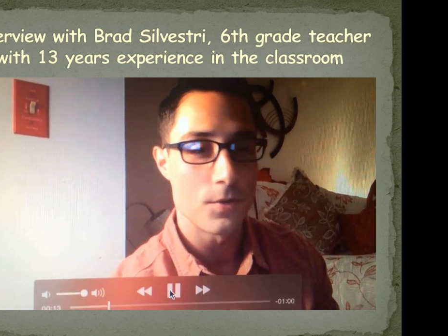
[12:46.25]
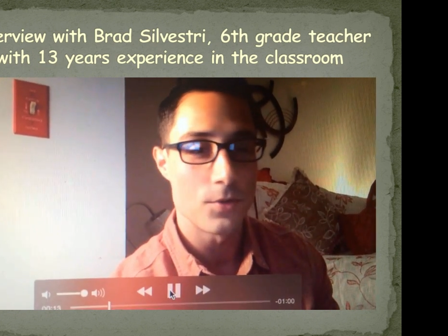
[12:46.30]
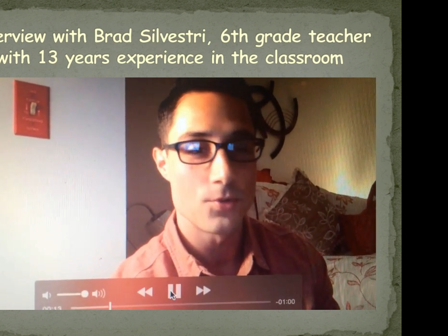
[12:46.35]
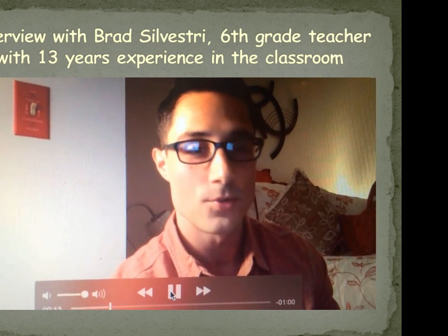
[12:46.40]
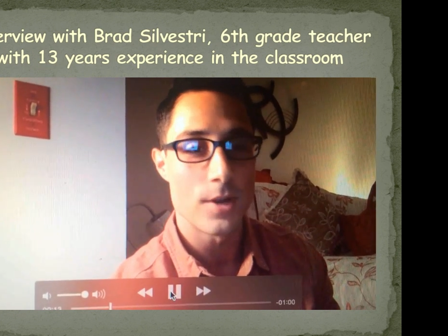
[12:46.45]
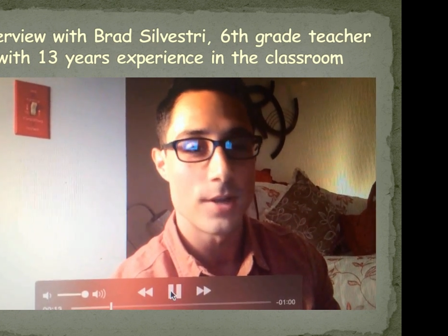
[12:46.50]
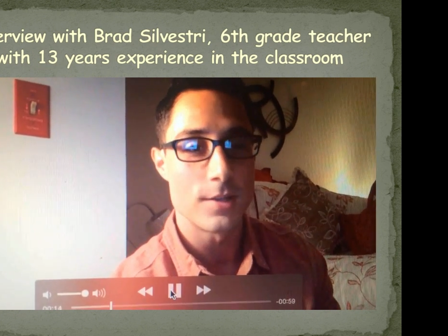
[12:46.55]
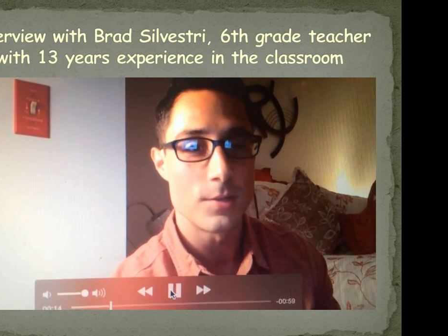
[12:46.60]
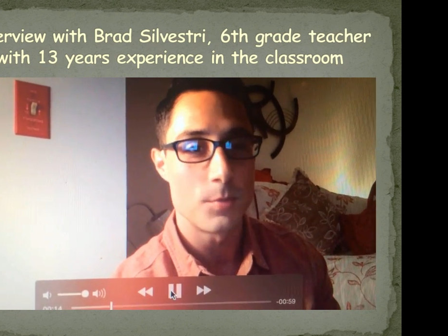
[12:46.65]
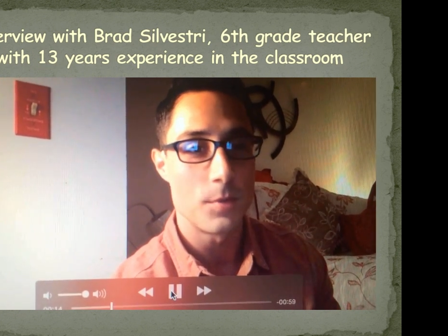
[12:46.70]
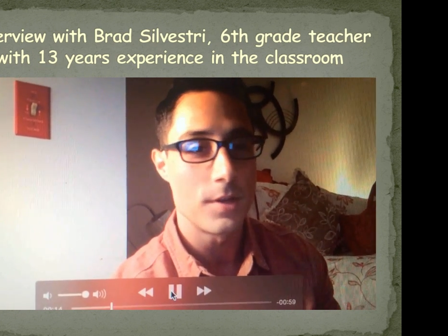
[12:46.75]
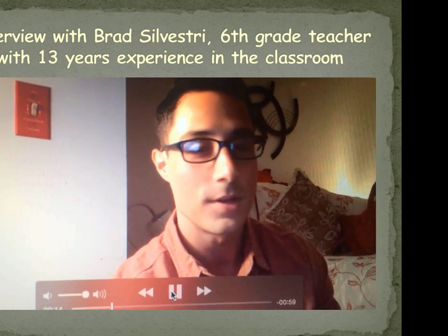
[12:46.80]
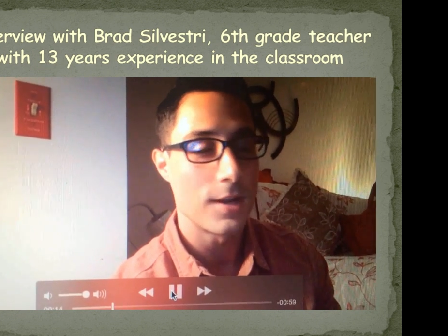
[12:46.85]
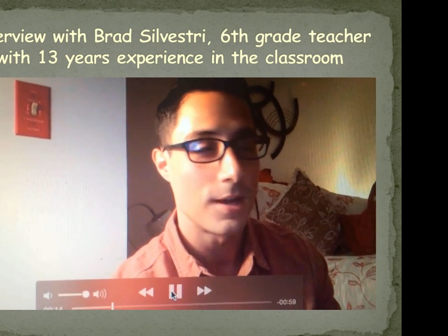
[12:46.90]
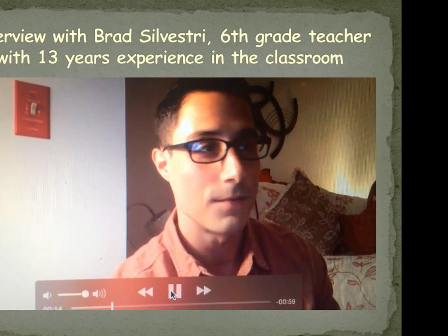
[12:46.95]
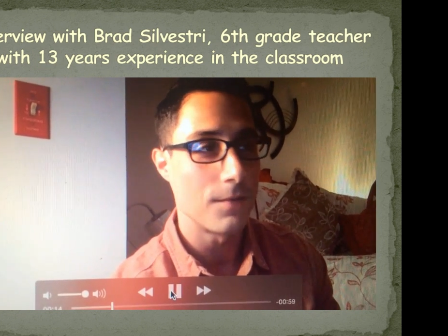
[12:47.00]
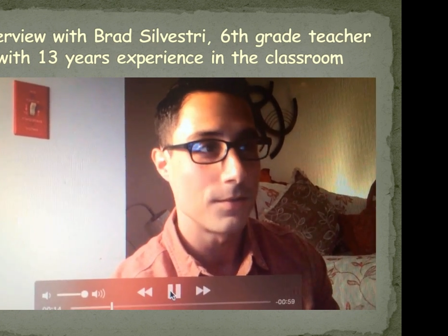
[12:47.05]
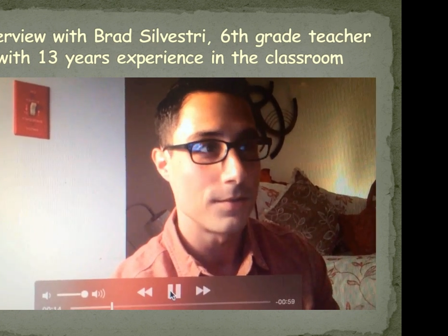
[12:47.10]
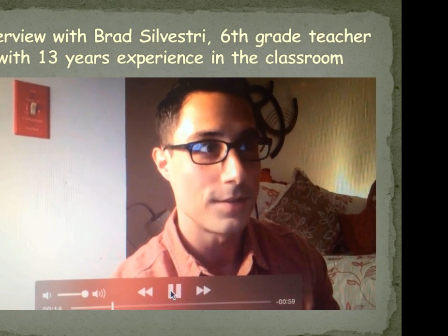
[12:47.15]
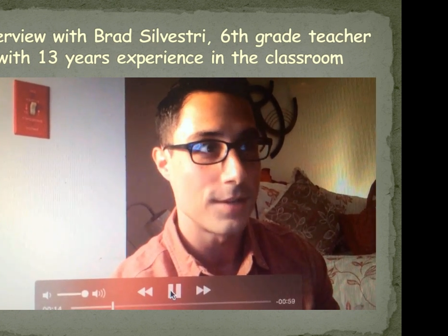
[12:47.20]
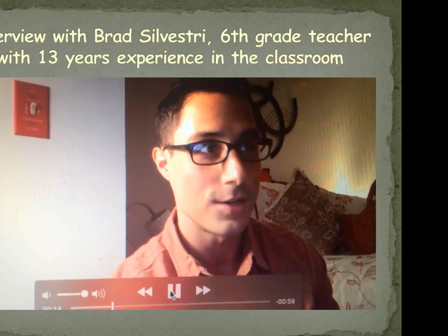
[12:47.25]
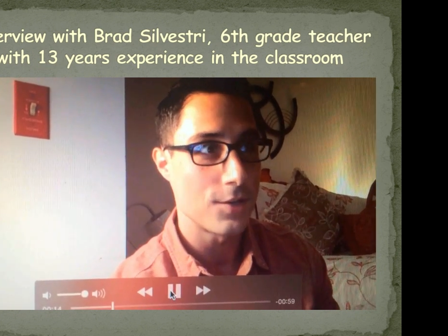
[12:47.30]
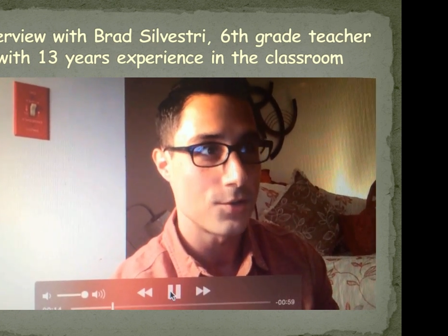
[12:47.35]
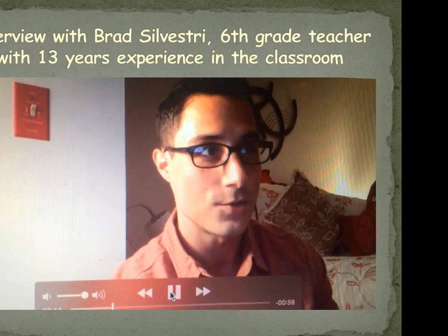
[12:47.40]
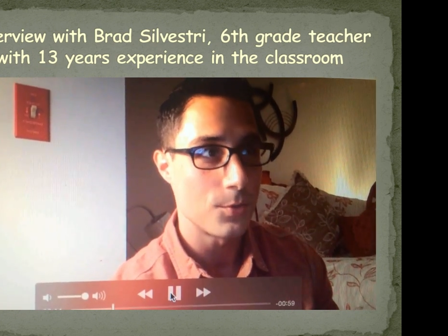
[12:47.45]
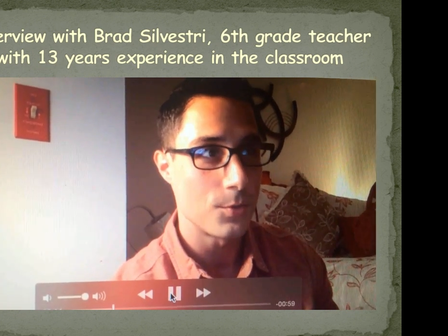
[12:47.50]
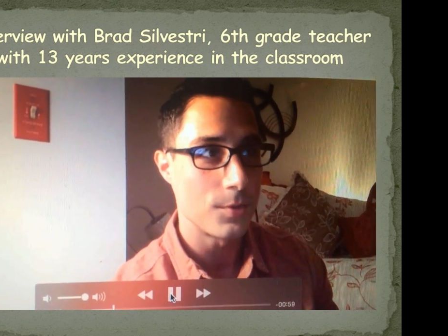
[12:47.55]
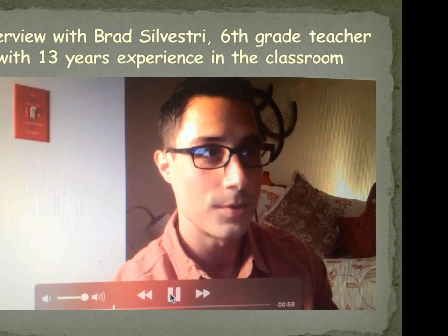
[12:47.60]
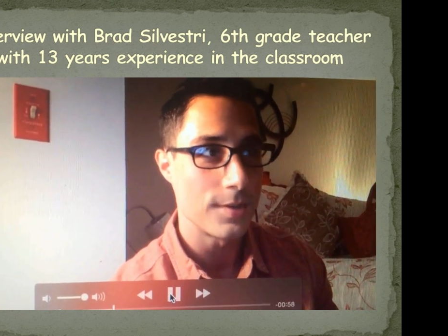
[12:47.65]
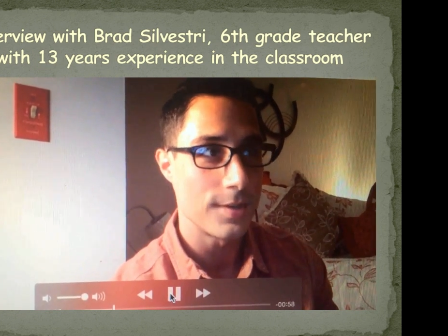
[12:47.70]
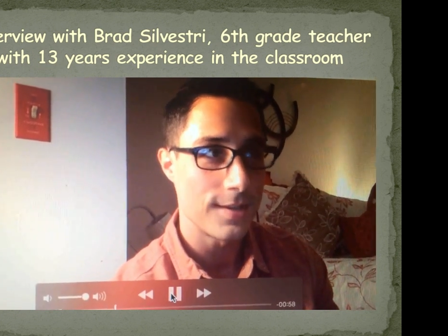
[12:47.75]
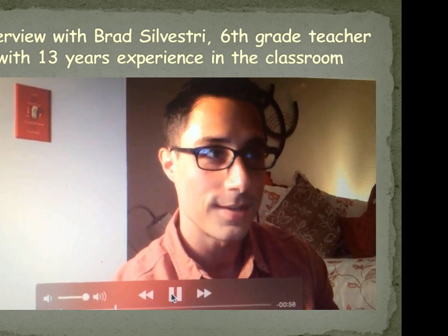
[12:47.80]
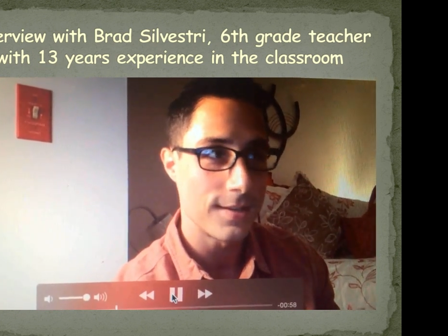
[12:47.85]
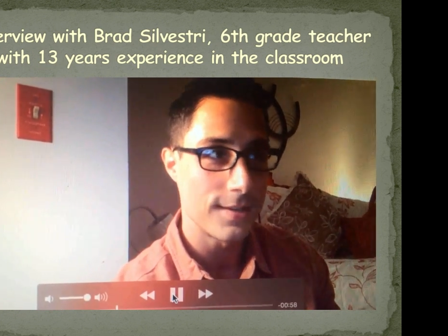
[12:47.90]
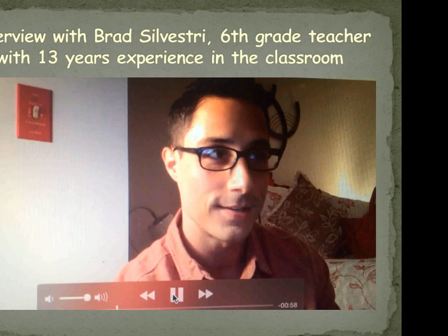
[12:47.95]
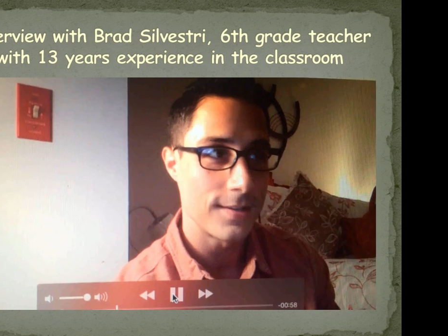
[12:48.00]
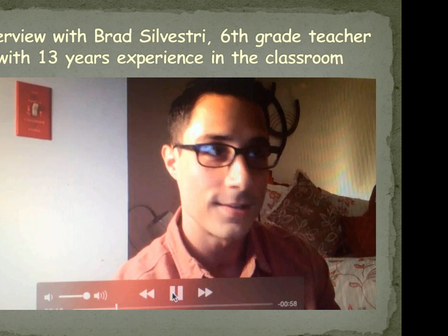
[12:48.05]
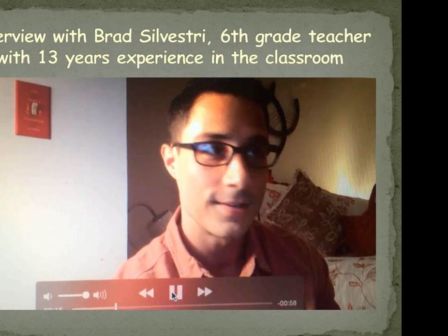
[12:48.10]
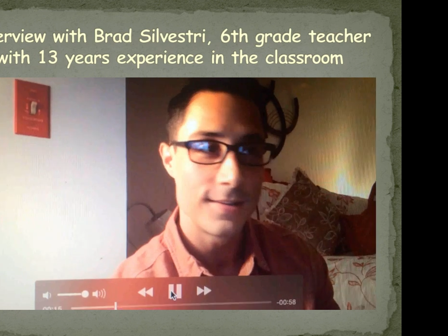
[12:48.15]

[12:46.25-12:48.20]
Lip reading: you're trying to be confrontational with the kid.